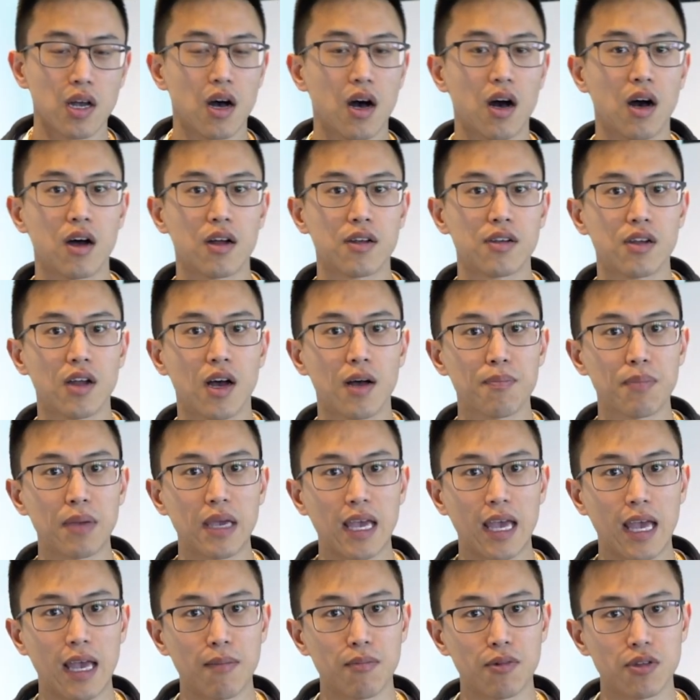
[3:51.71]
on not
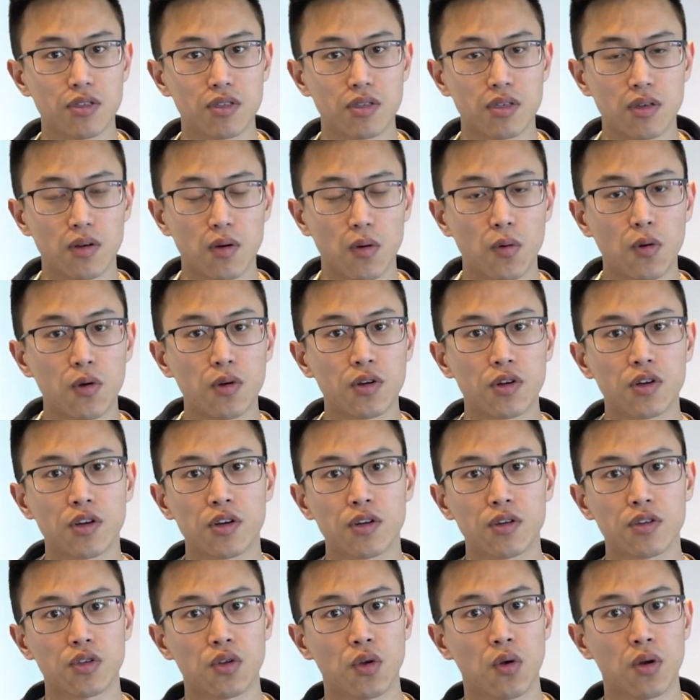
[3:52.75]
being able to
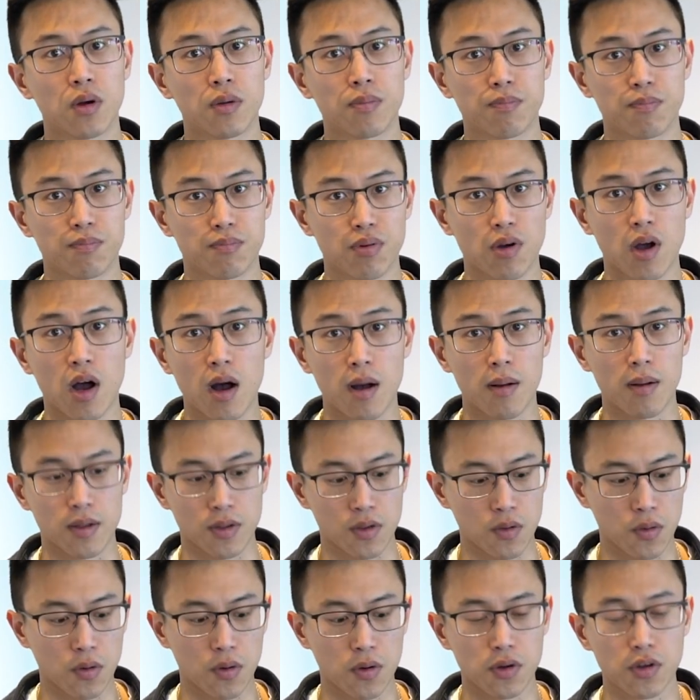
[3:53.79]
order your pro,
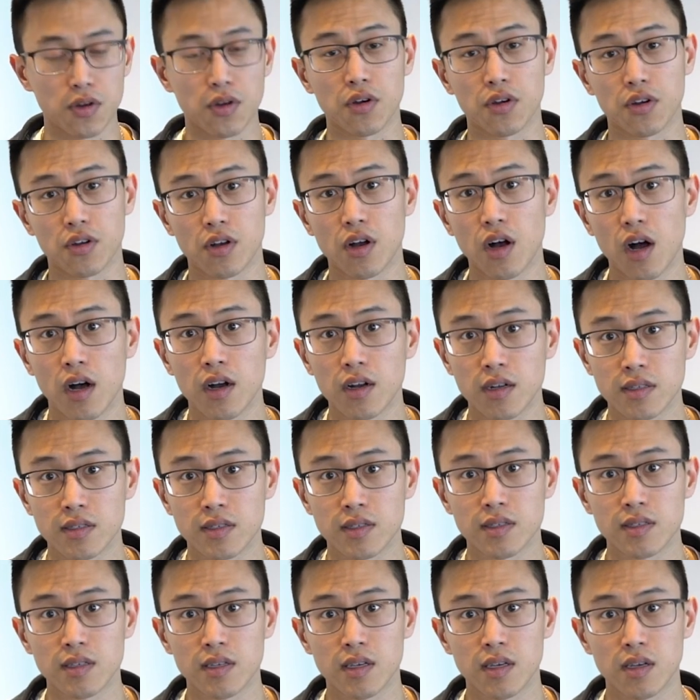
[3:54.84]
your your
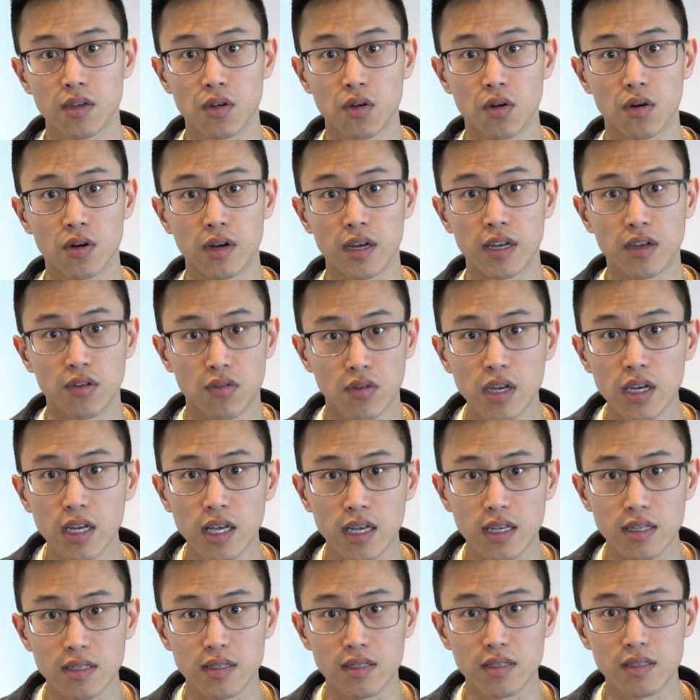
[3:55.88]
cogs your
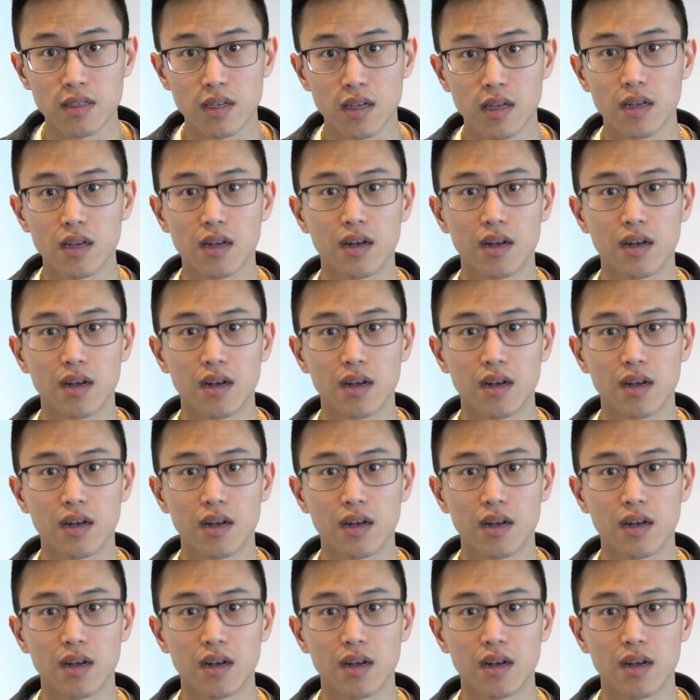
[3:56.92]
ingredients